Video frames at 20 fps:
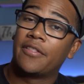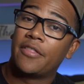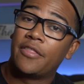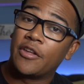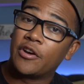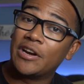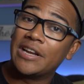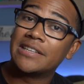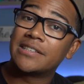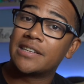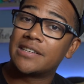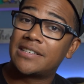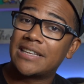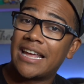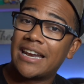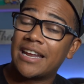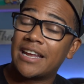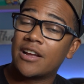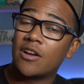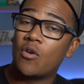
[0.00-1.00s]
There is a
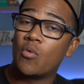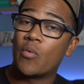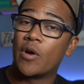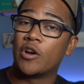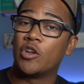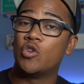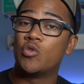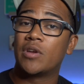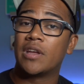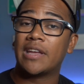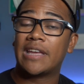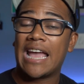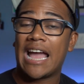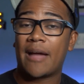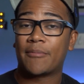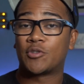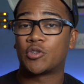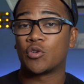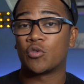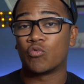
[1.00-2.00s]
setting where you can
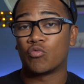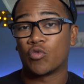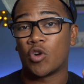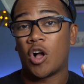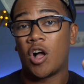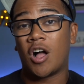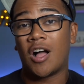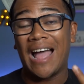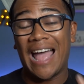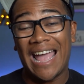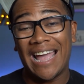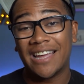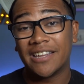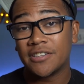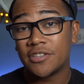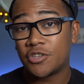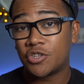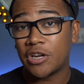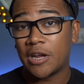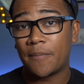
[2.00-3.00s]
capture RAW
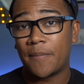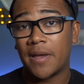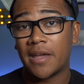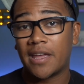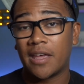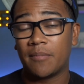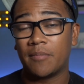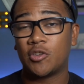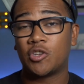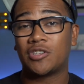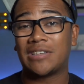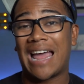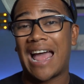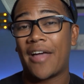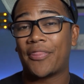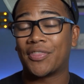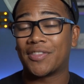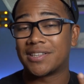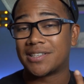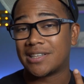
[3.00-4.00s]
and JPEG images
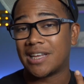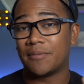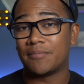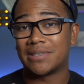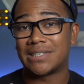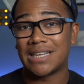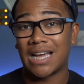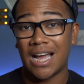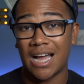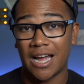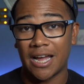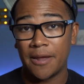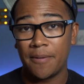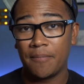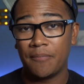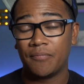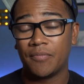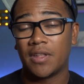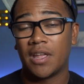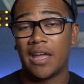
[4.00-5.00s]
at the same
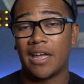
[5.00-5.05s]
time,